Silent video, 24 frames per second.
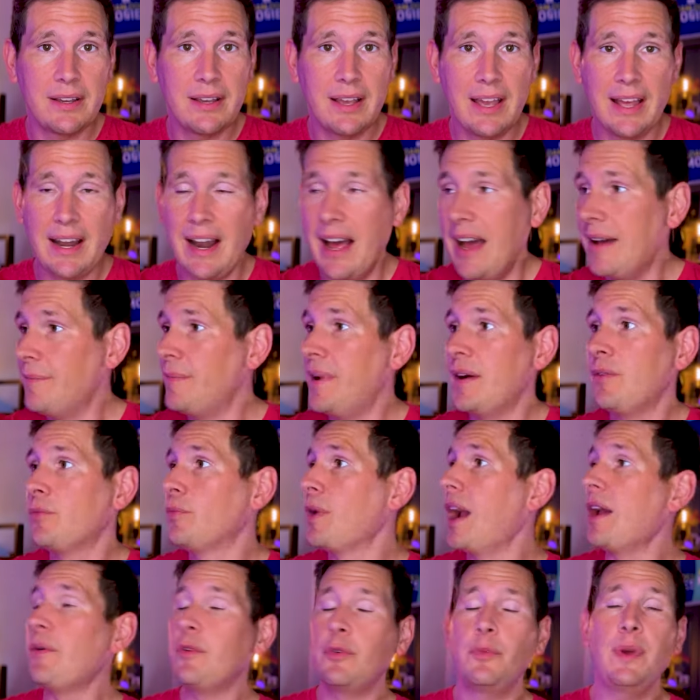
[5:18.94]
And I,
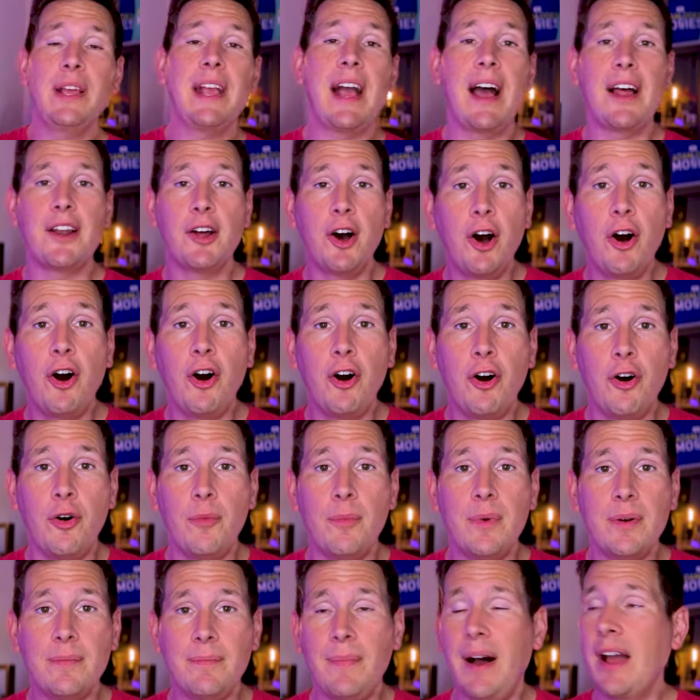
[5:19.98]
right when we got
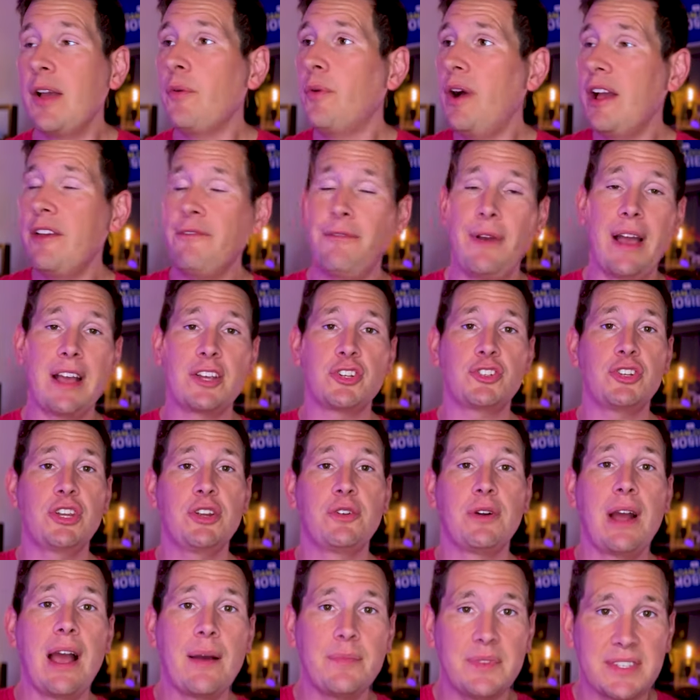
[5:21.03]
home, my wife actually
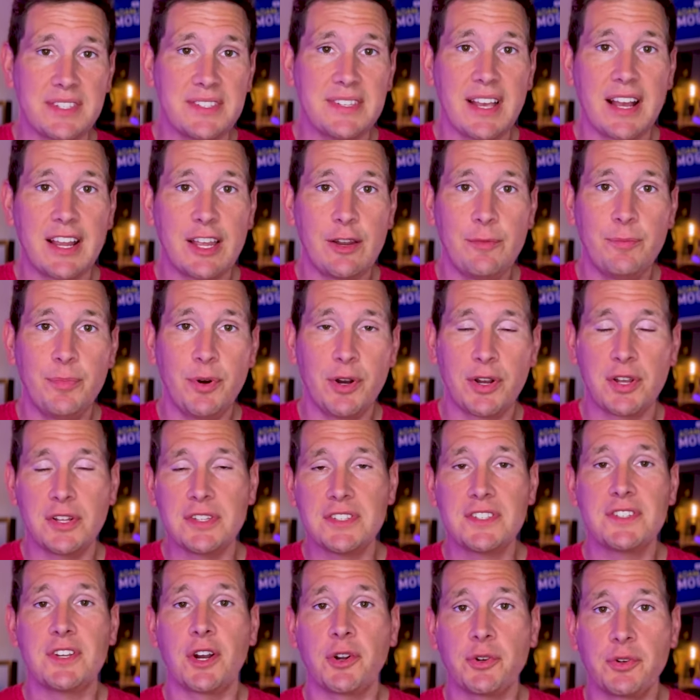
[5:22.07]
grabbed the second book and
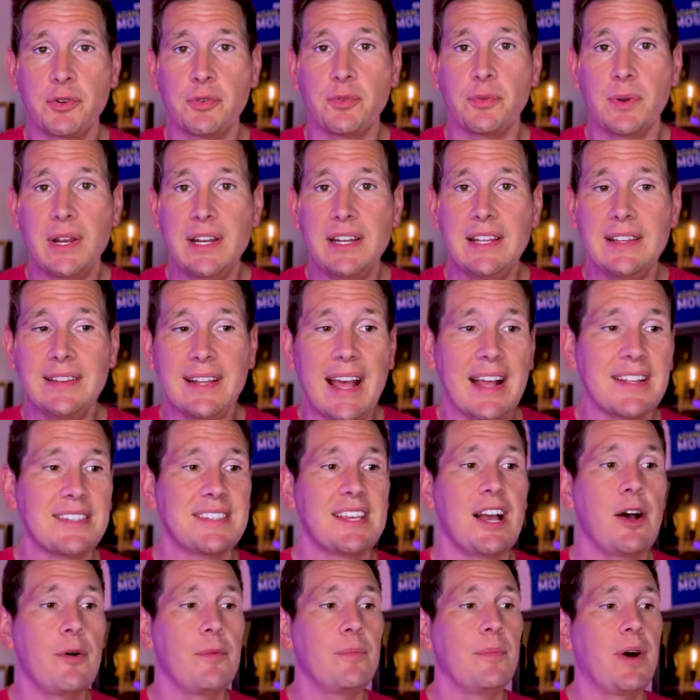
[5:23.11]
started reading. That's
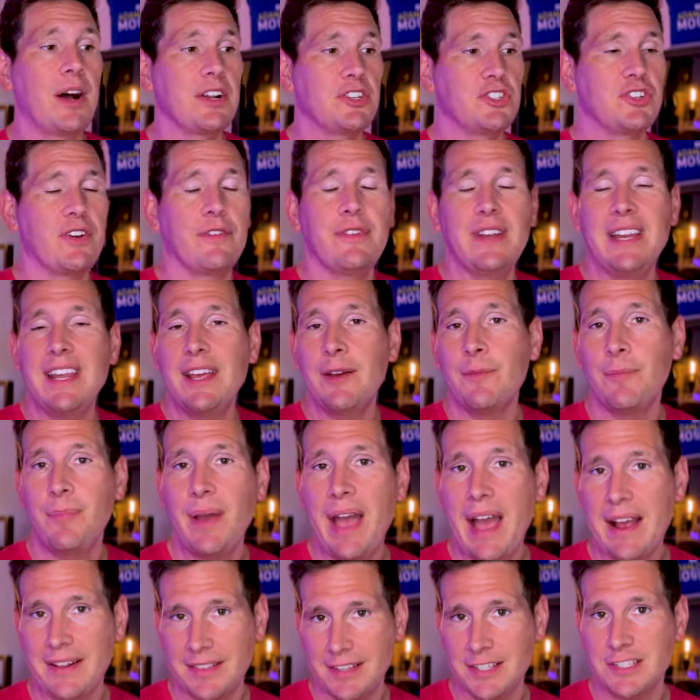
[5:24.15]
how much of an
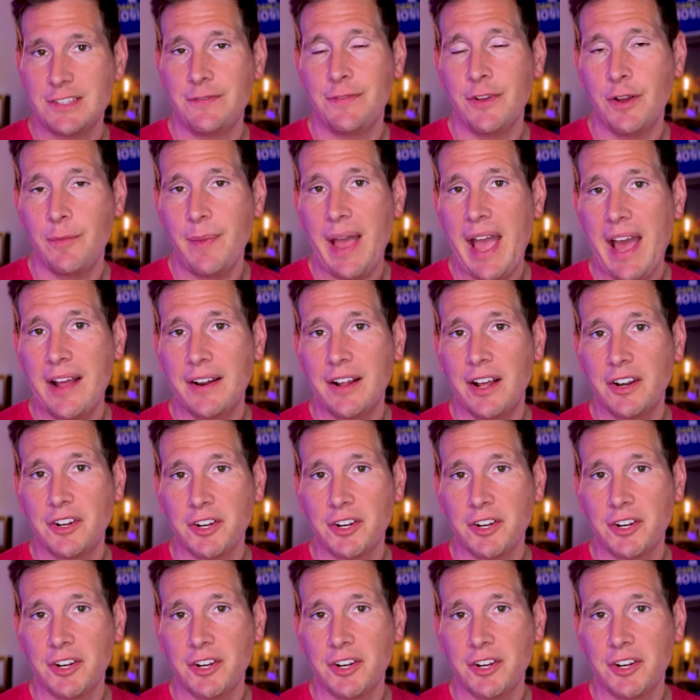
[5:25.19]
impact this film had on